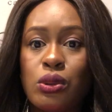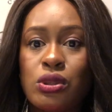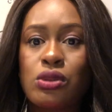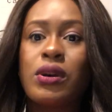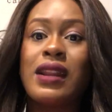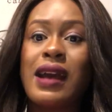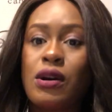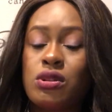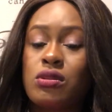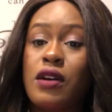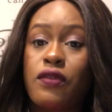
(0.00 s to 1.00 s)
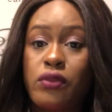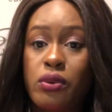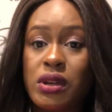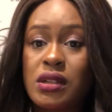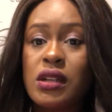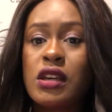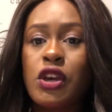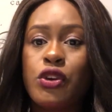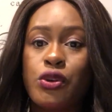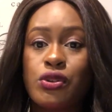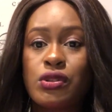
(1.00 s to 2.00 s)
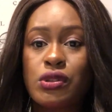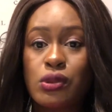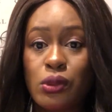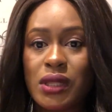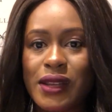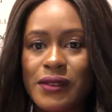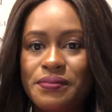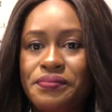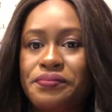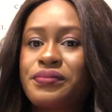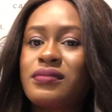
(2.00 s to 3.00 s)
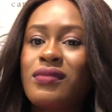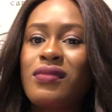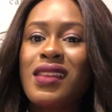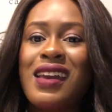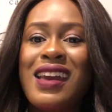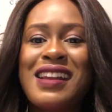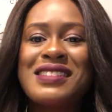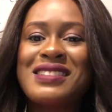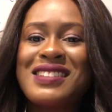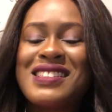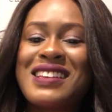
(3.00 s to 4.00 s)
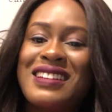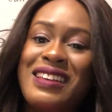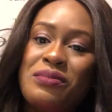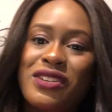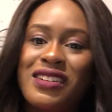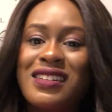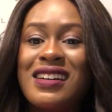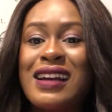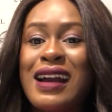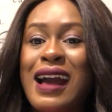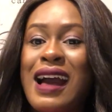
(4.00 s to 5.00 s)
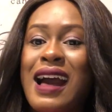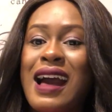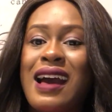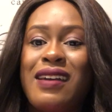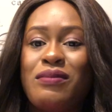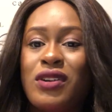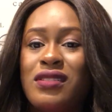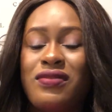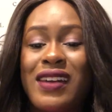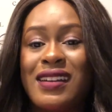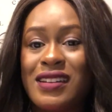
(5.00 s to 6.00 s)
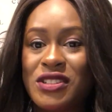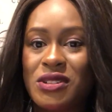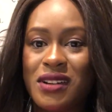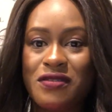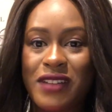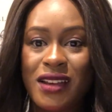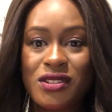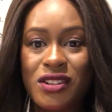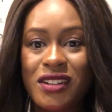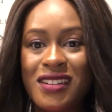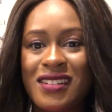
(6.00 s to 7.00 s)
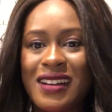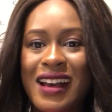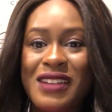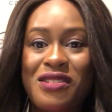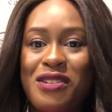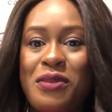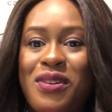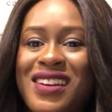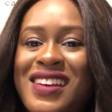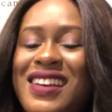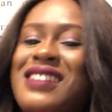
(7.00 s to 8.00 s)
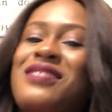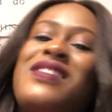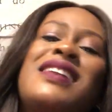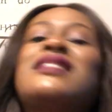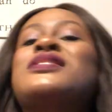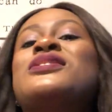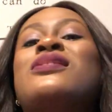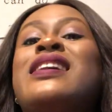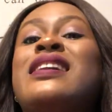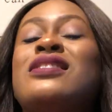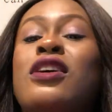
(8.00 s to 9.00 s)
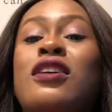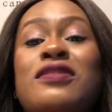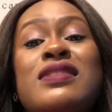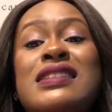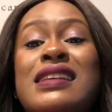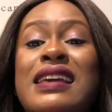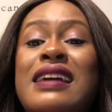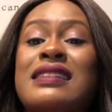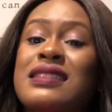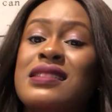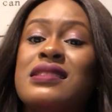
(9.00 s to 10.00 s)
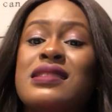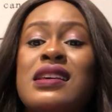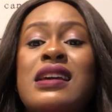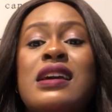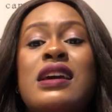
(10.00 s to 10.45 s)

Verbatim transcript: go to and how to afford your schooling. And as a disclaimer, I am not a financial advisor. I do not work in a financial aid office. Again, this is